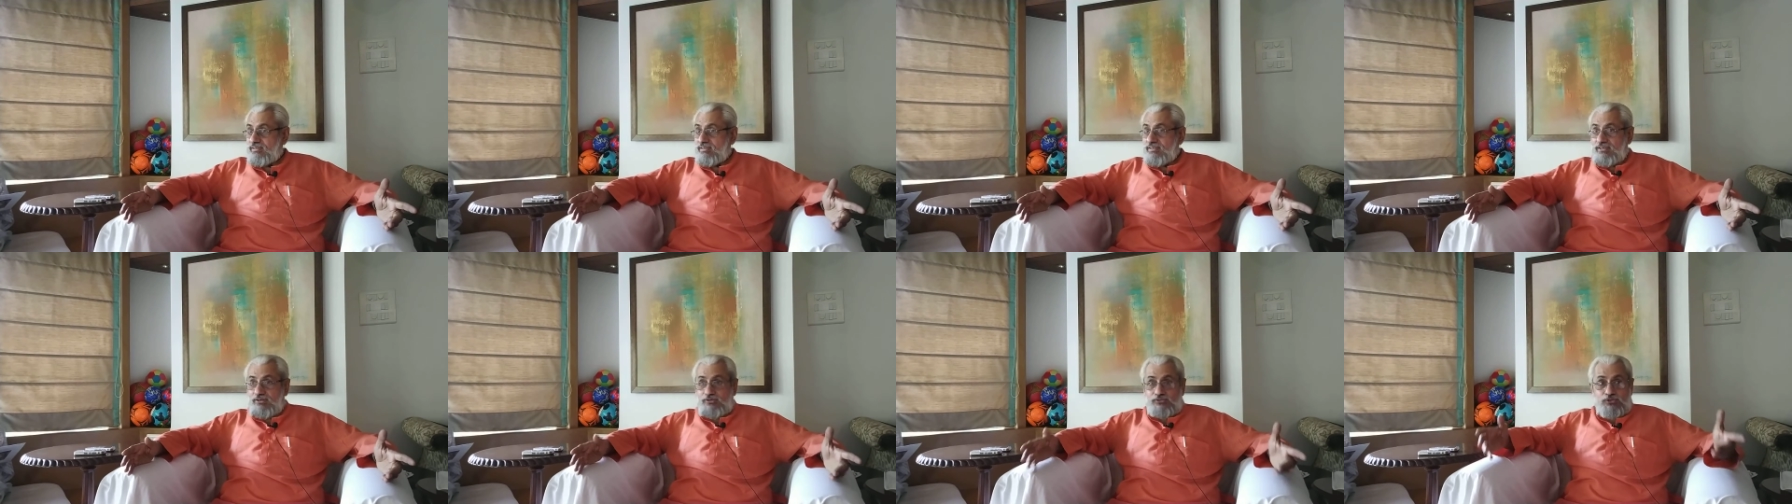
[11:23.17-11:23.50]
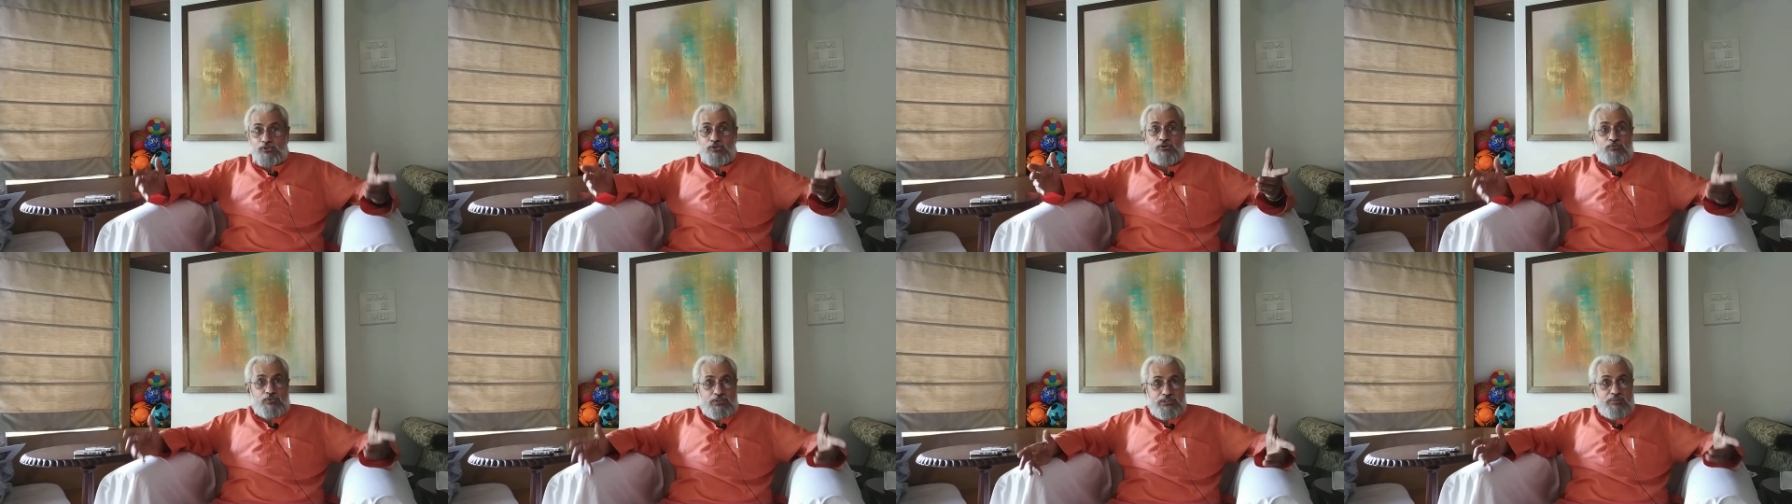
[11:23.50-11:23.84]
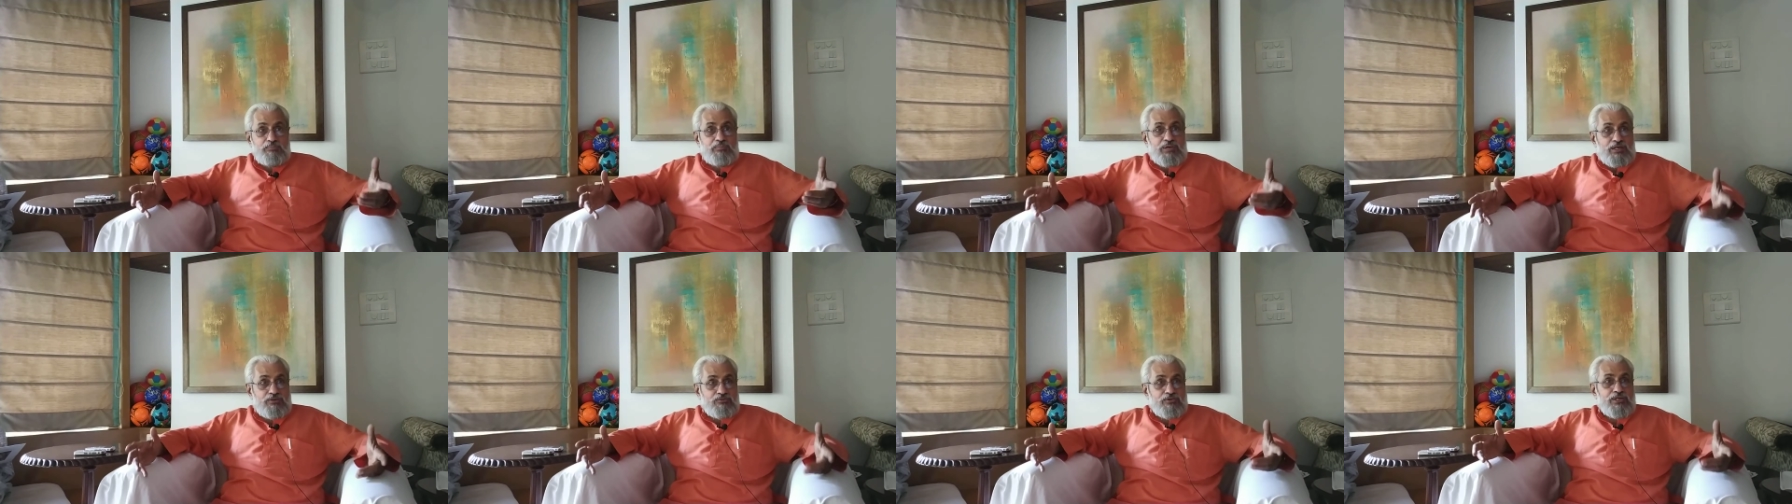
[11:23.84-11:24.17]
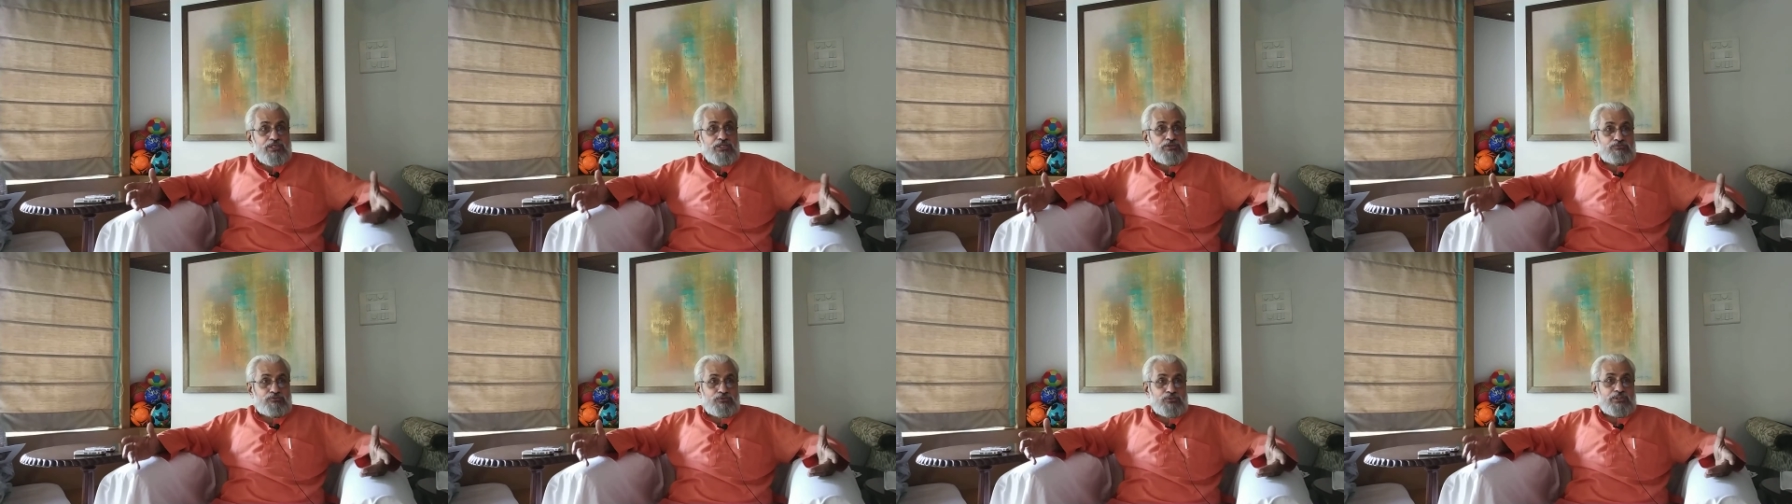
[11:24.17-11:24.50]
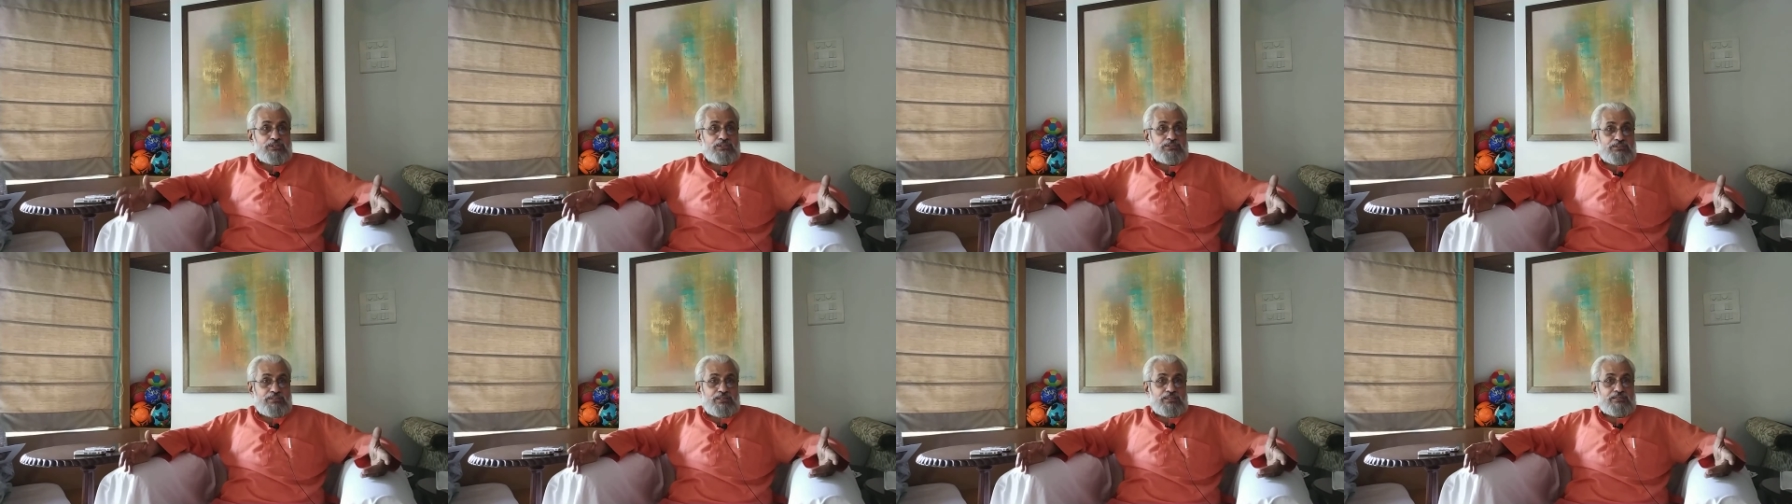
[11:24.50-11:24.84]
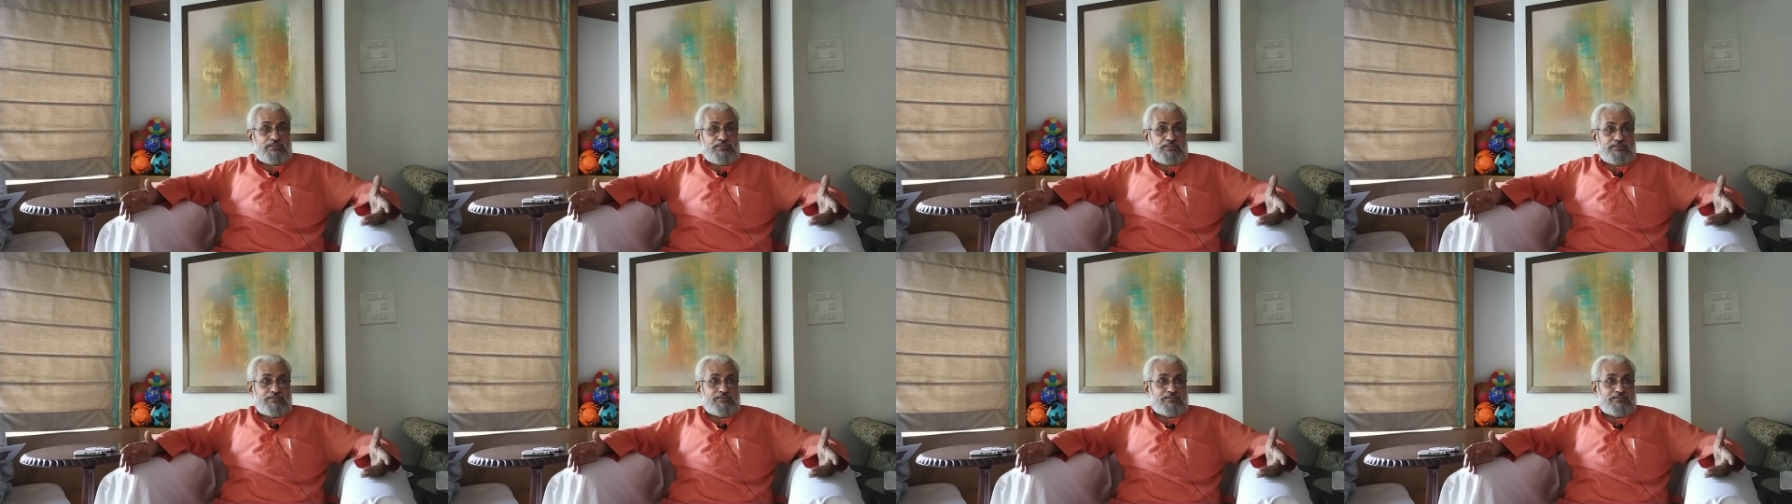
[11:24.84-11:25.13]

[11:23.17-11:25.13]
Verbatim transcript: Now you know what the Marwari food is like.